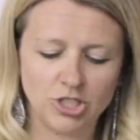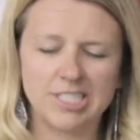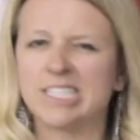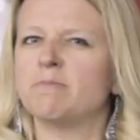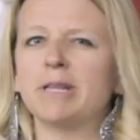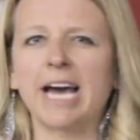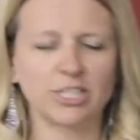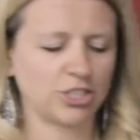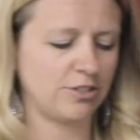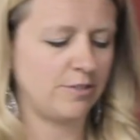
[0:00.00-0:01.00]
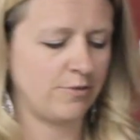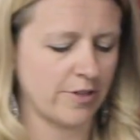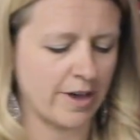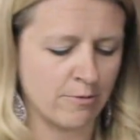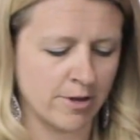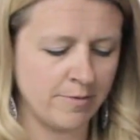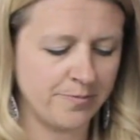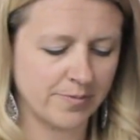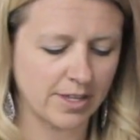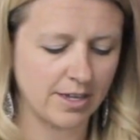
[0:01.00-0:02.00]
a splash for that
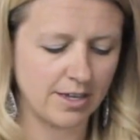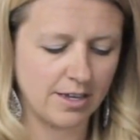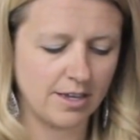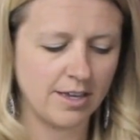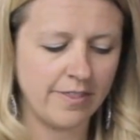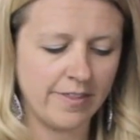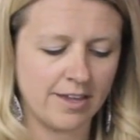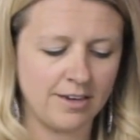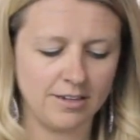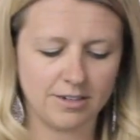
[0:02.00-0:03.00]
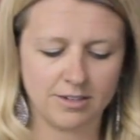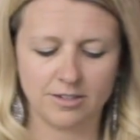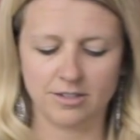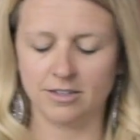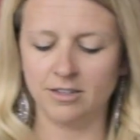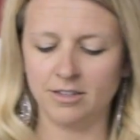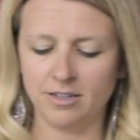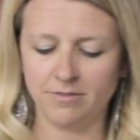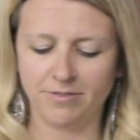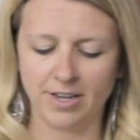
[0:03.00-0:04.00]
one. And then
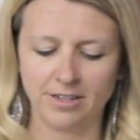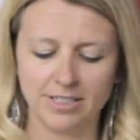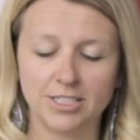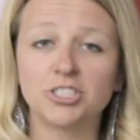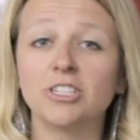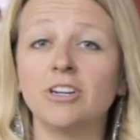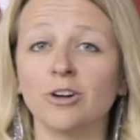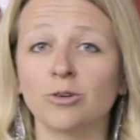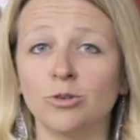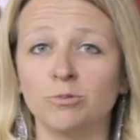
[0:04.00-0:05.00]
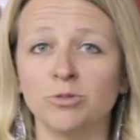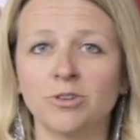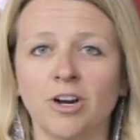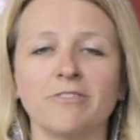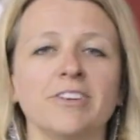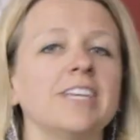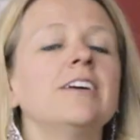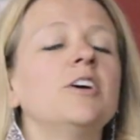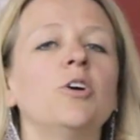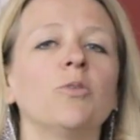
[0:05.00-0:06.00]
our final addition, our cold brew coffee.